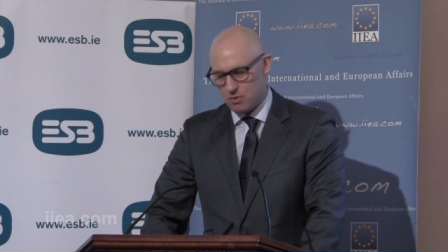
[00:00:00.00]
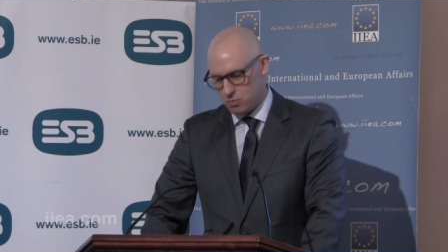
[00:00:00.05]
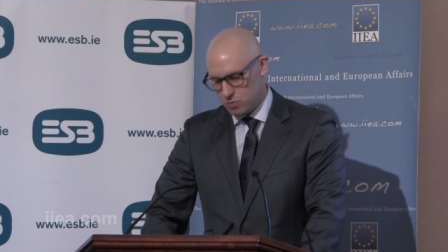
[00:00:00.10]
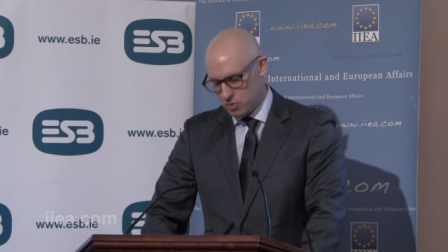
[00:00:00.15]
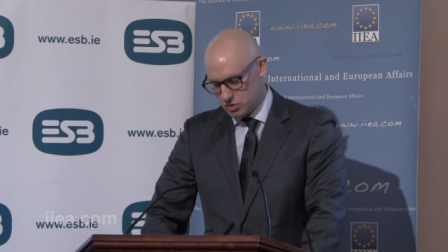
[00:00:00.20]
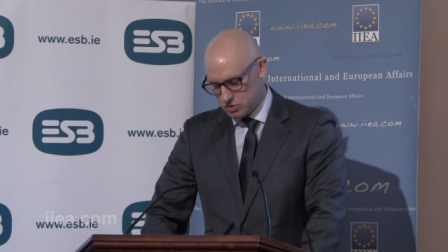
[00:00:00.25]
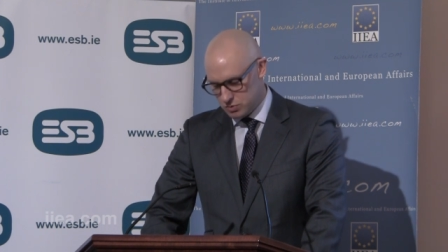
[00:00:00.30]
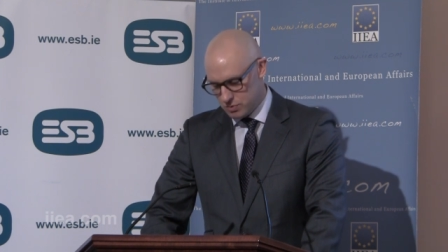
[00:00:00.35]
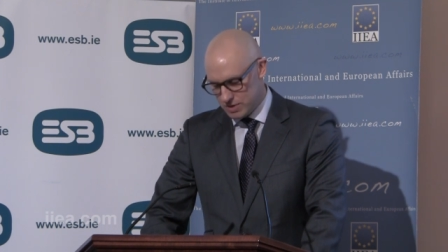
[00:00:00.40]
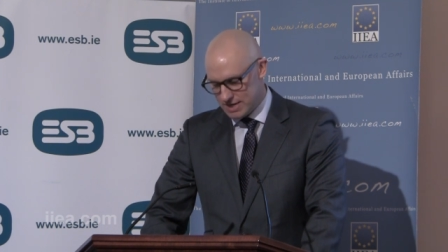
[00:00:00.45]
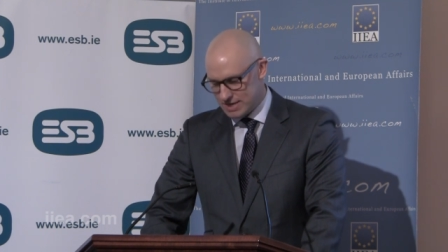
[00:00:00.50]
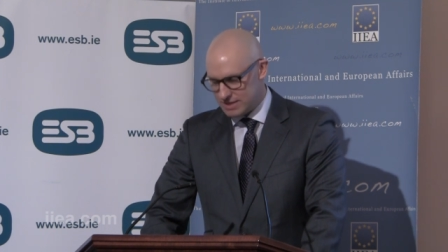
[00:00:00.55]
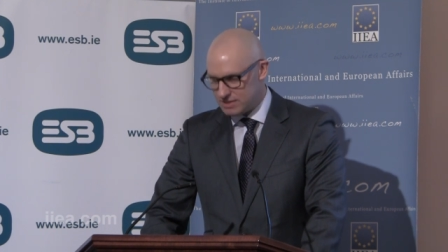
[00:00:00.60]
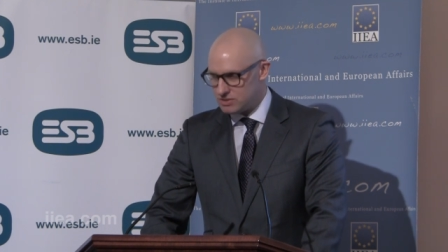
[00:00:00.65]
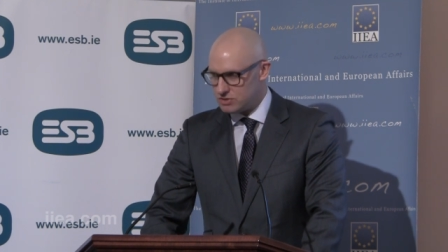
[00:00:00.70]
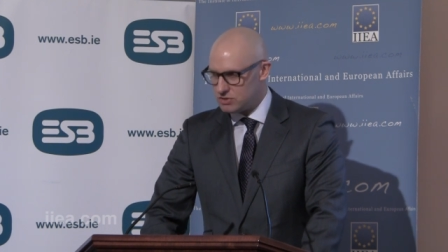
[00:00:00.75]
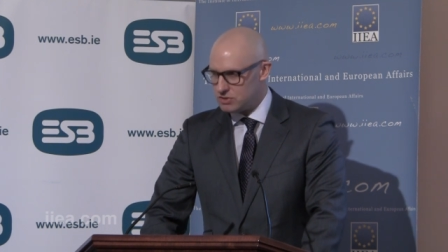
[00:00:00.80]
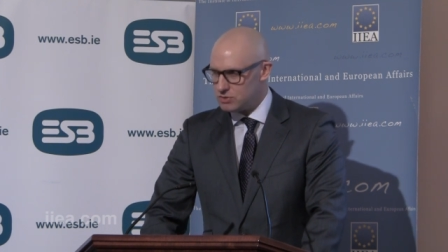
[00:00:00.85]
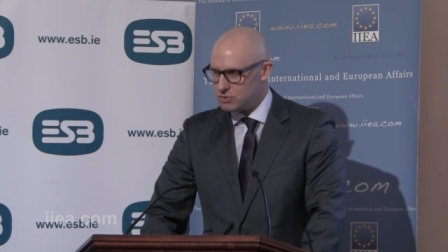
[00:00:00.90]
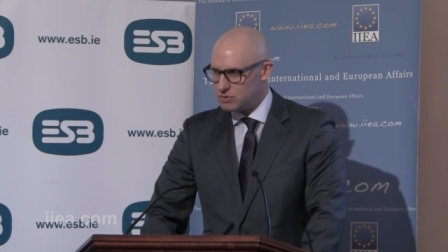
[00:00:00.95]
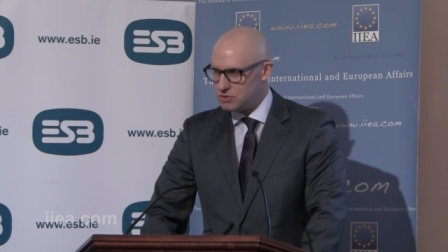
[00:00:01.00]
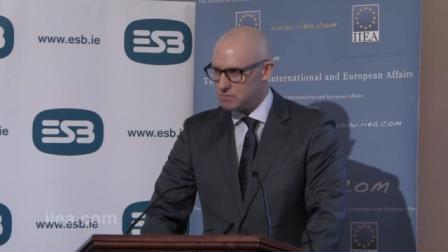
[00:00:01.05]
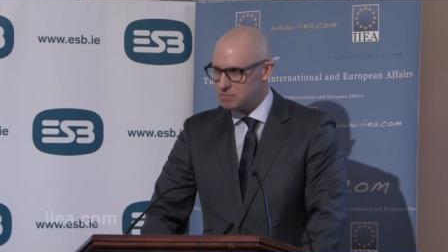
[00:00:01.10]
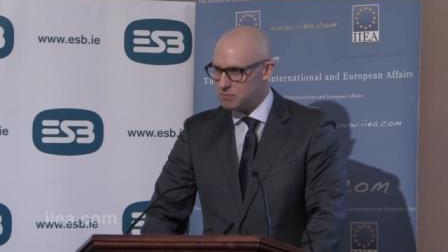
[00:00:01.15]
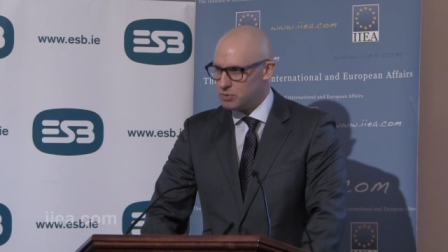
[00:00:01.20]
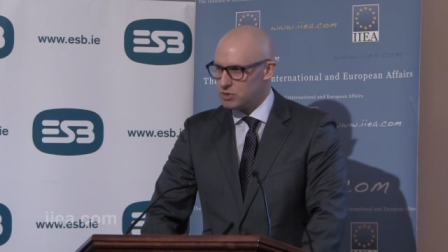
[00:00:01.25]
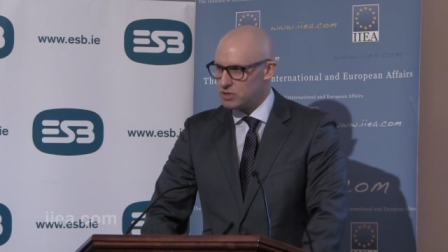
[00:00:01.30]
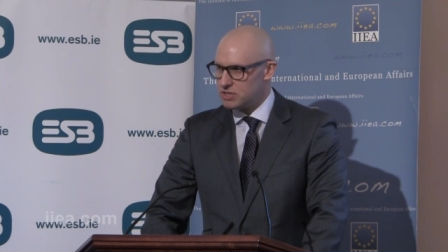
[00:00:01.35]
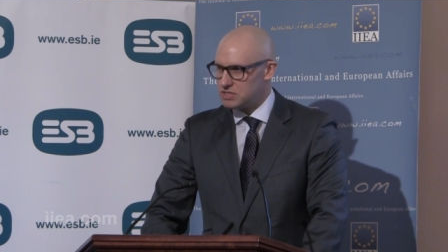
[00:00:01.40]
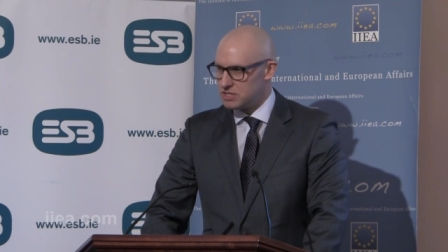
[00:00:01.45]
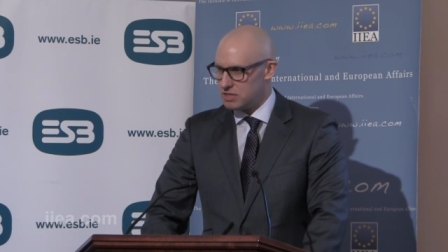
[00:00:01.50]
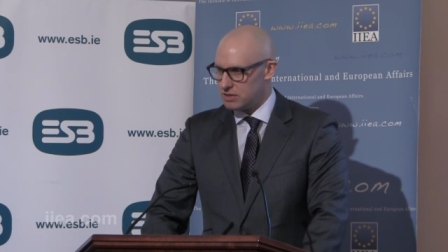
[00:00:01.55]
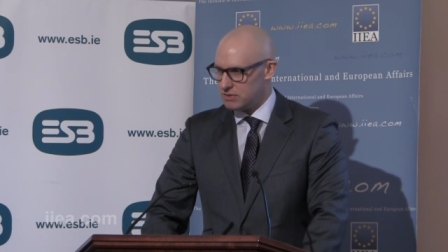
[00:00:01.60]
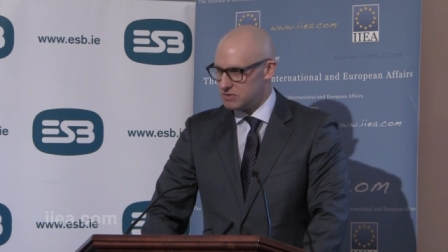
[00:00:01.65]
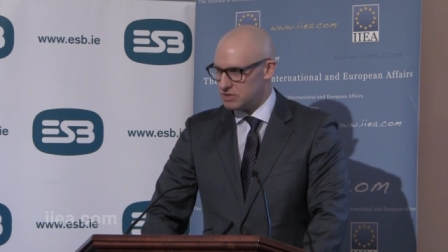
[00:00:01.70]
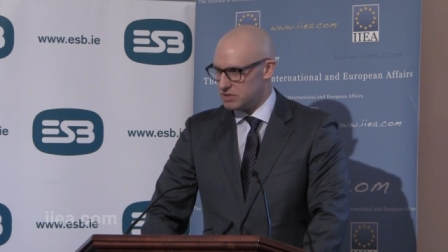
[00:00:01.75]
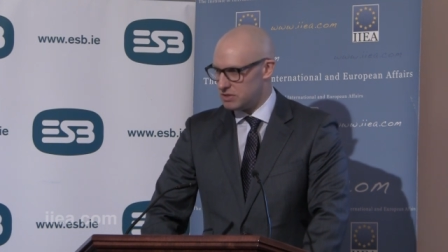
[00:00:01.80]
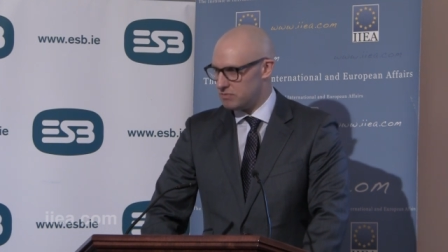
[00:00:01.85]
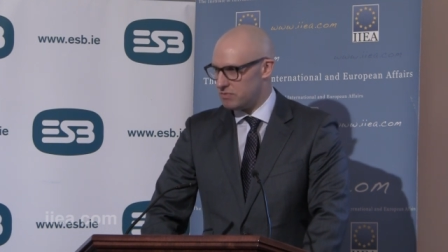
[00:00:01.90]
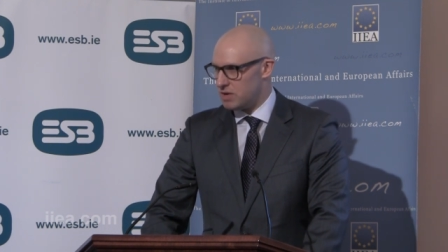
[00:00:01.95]
what do we need to do to put
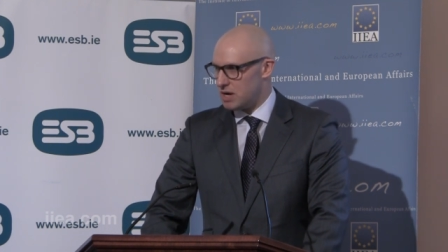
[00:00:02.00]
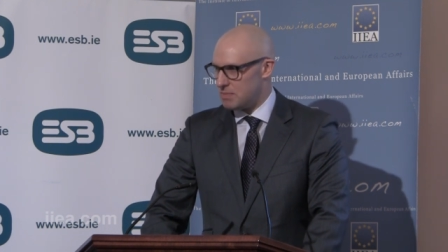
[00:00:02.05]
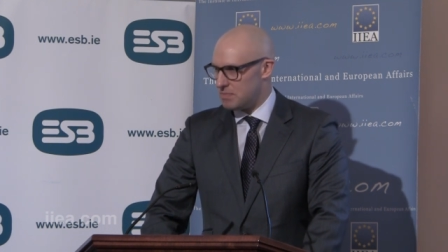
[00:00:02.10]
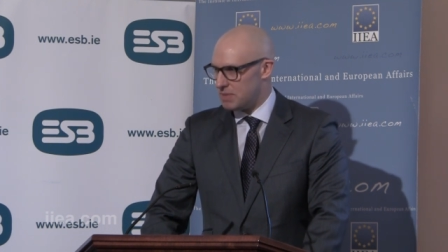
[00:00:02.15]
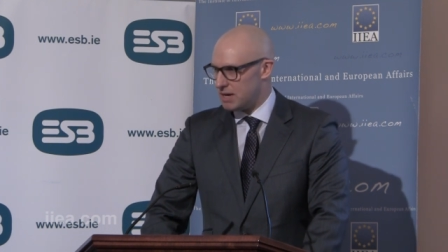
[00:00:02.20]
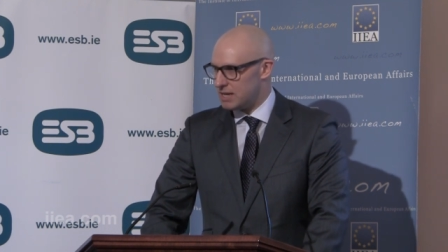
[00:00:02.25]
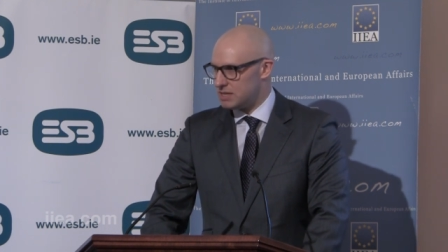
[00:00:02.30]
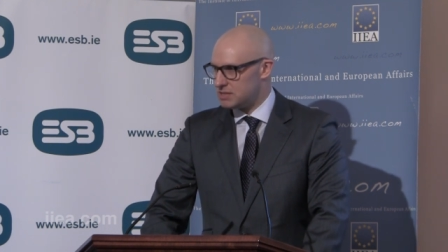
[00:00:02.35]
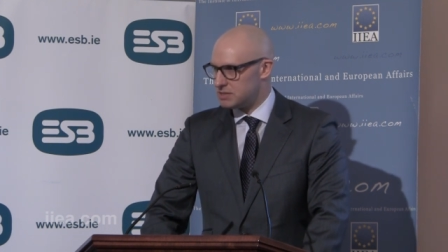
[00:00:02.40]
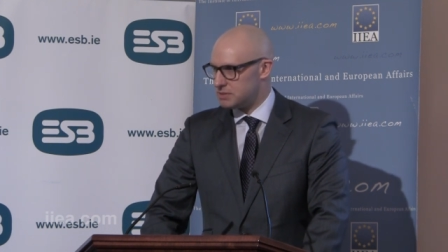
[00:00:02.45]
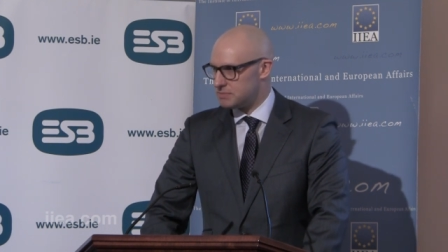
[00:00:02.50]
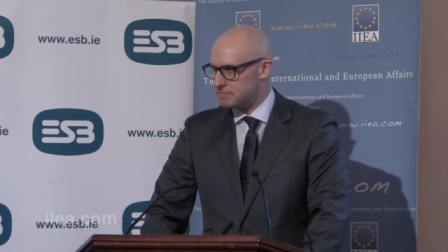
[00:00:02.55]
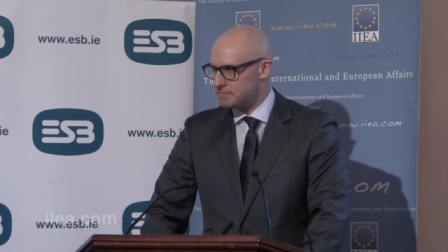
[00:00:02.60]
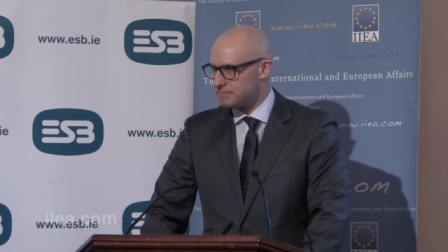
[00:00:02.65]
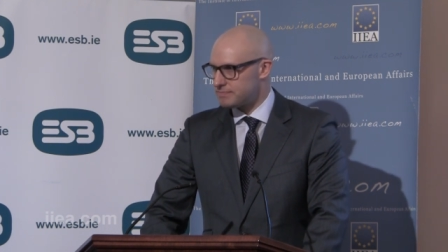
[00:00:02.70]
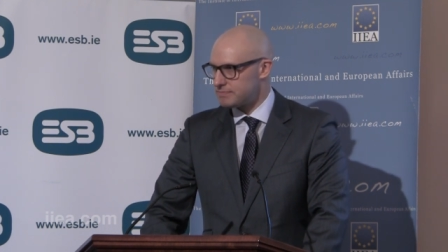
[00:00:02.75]
ourselves in the right place?